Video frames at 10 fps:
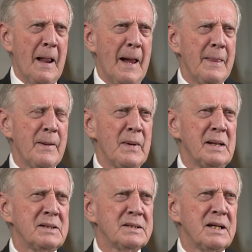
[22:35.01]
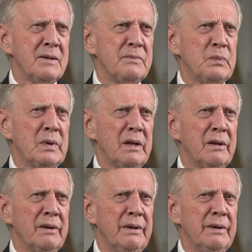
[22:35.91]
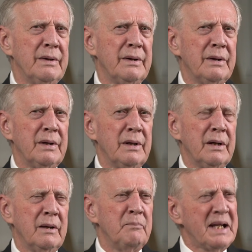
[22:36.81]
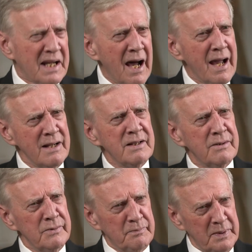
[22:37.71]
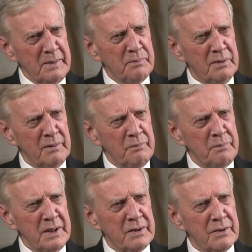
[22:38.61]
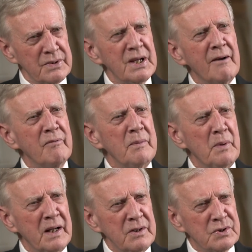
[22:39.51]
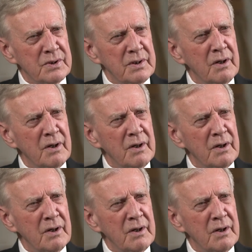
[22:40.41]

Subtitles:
And the man said, "Well, be kind to people because everybody's